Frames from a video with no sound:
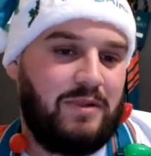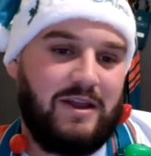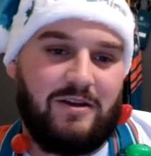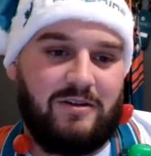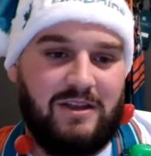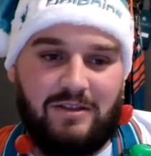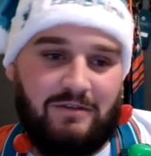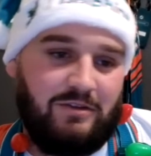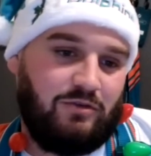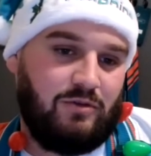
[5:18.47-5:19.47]
player
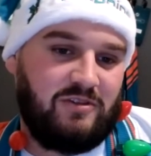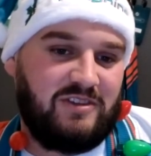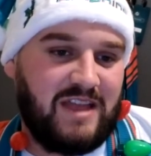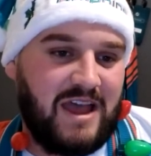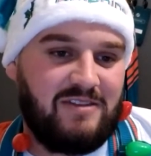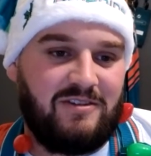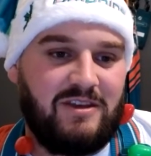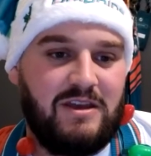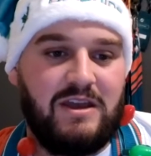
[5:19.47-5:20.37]
individual stats.